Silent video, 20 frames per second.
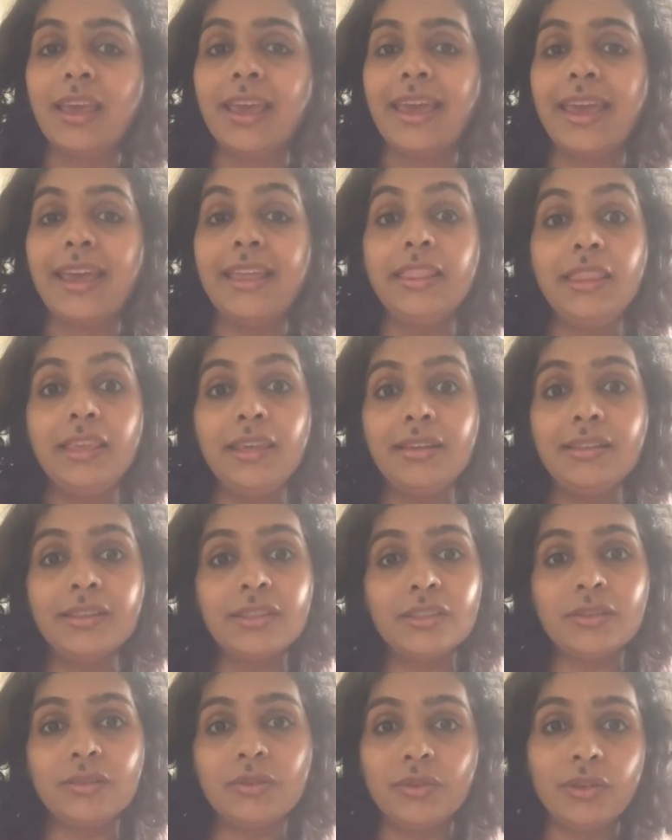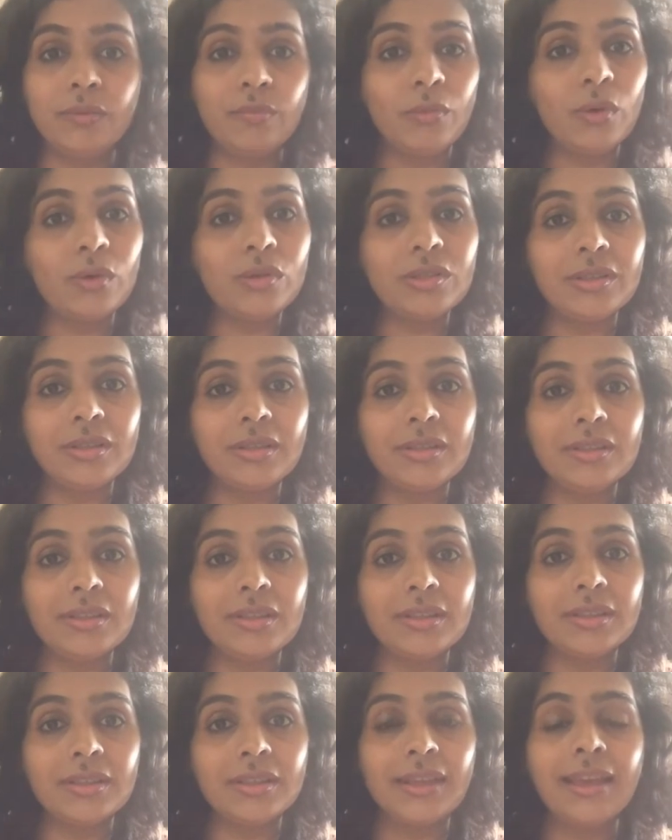And these good
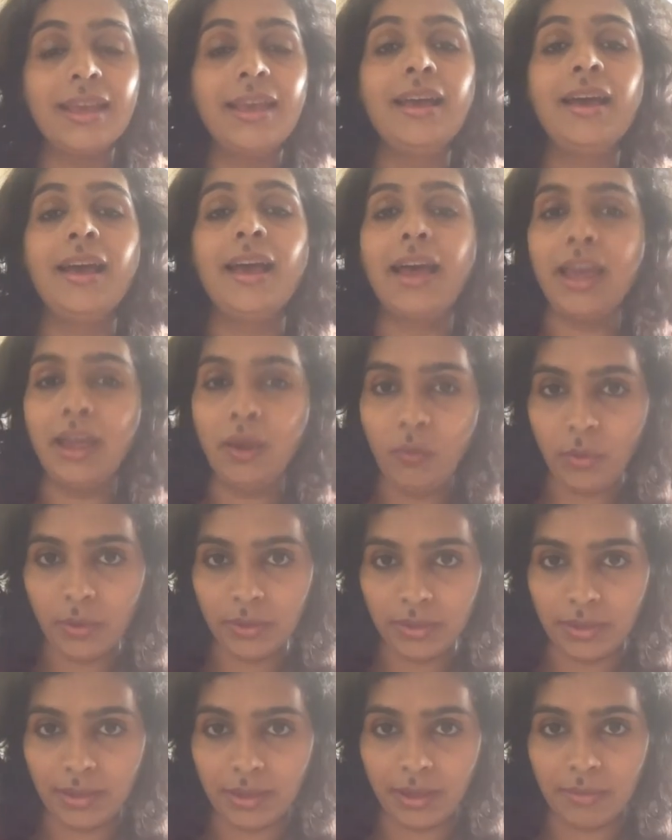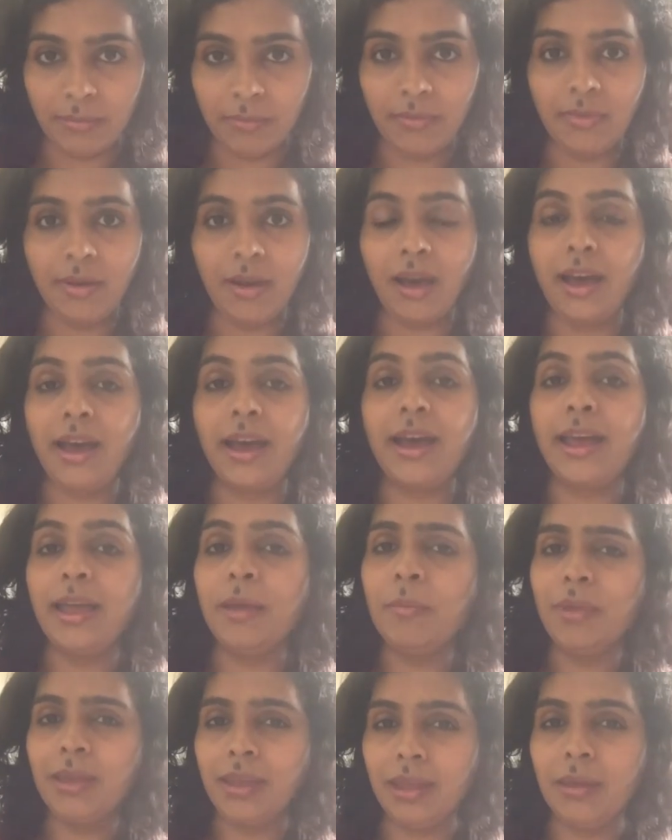emotions, I want them,
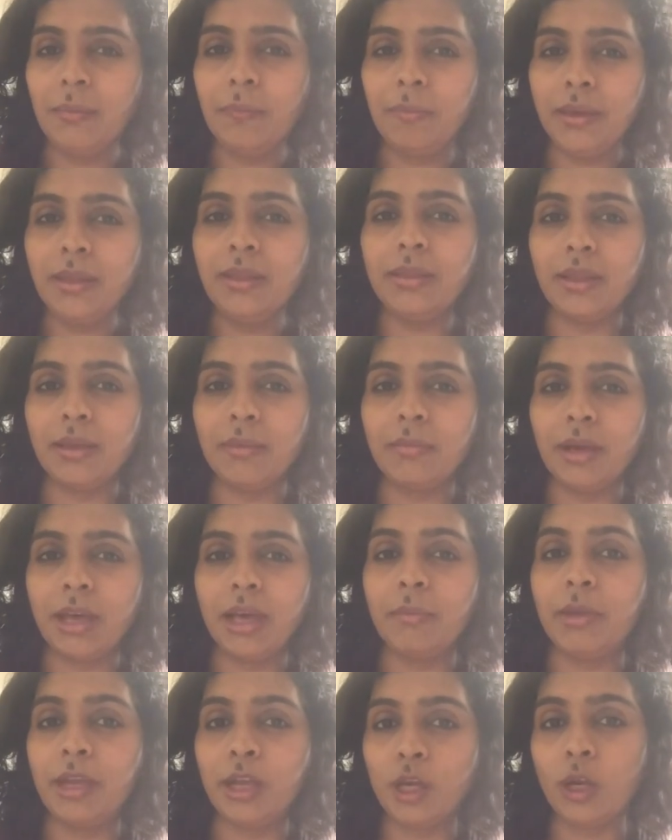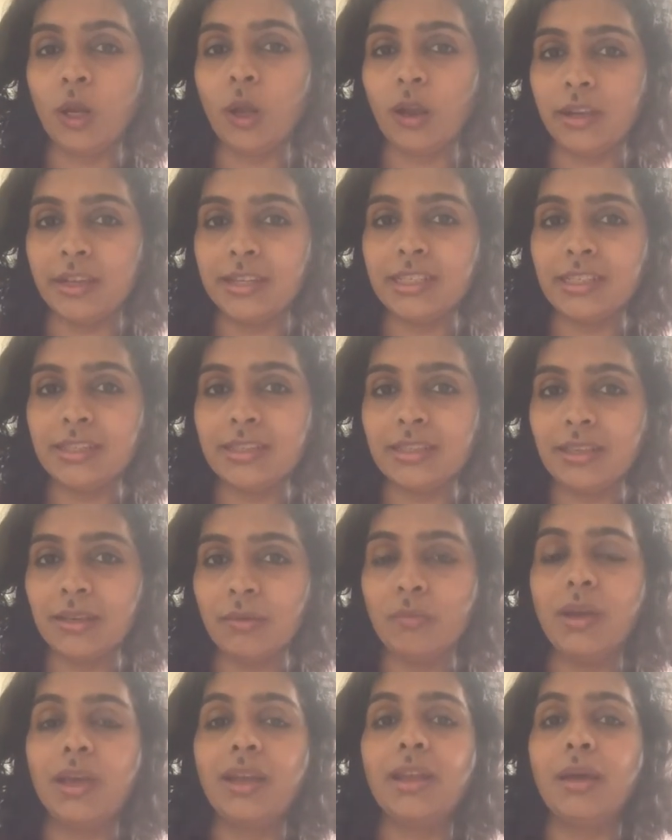I'm keeping them, I'm acknowledging
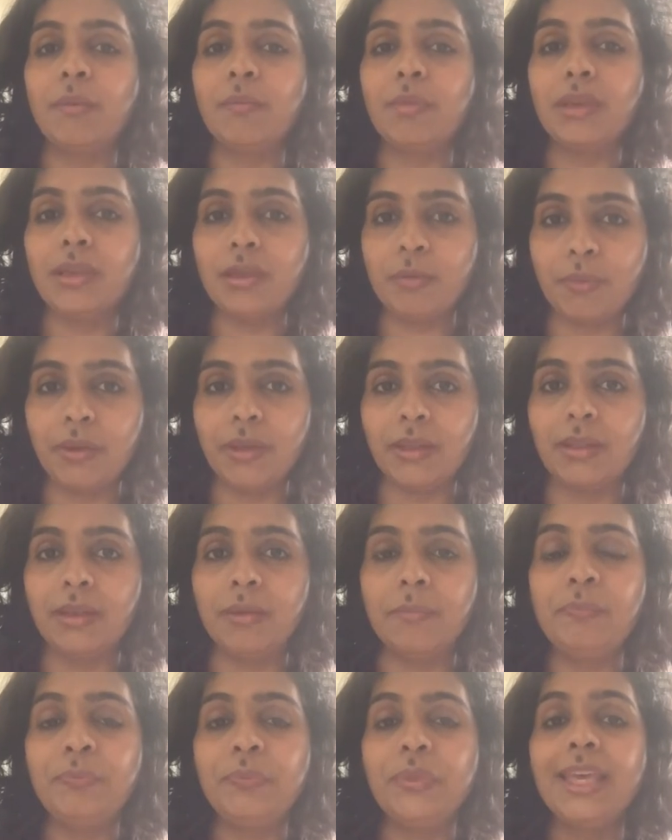them and I'm keeping them.